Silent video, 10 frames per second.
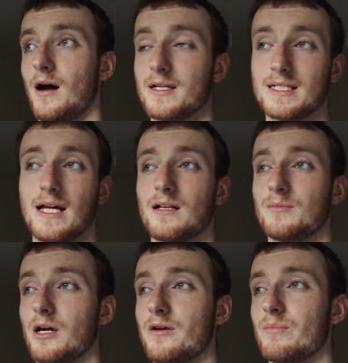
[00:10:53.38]
I didn't end
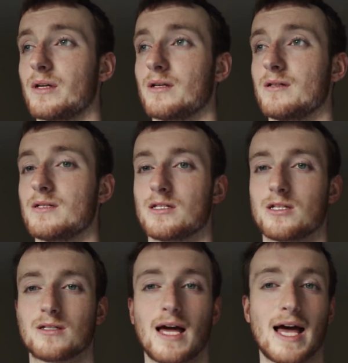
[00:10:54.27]
up going because it's
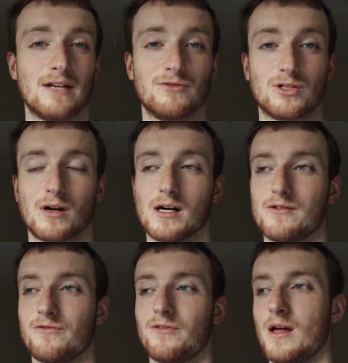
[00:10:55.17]
just a hell of a
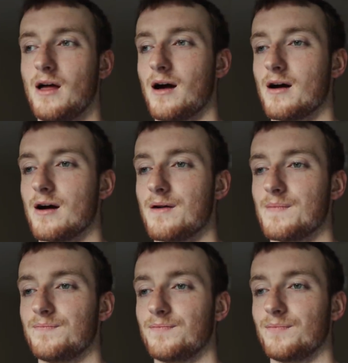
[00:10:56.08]
drive,
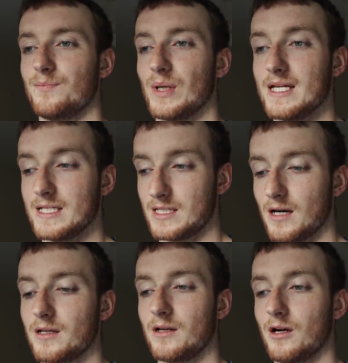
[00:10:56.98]
but he's
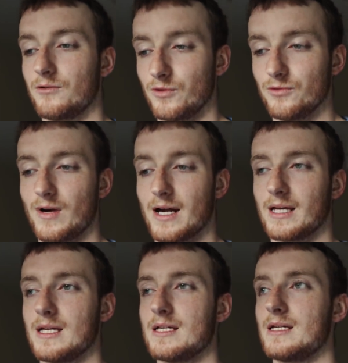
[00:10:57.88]
done a route
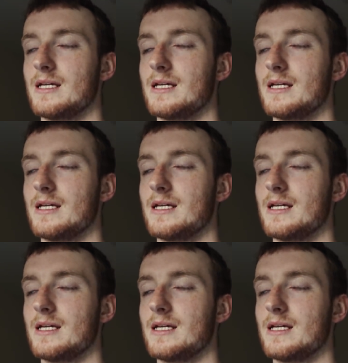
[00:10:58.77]
recce.